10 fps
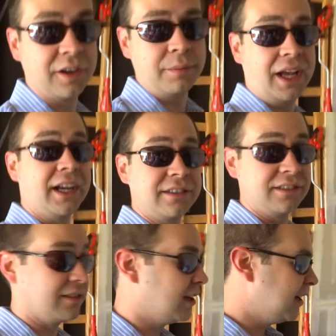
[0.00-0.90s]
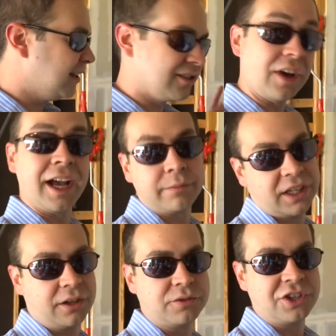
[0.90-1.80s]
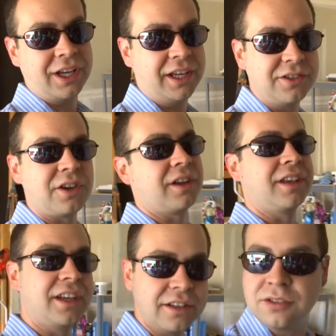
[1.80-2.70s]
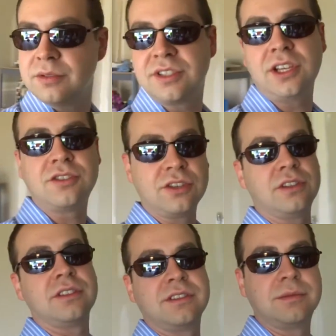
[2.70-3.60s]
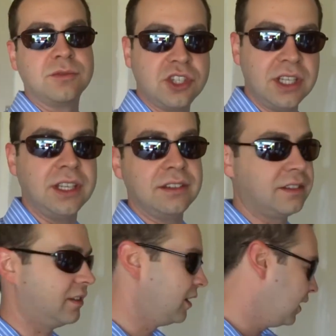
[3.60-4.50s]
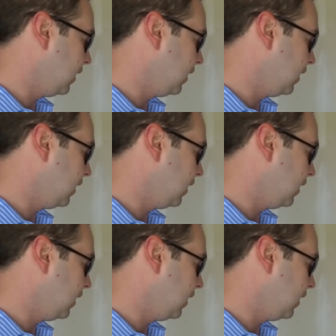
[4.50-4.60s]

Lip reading: up boxes. So I'm gonna go change, get into a t-shirt and some jeans,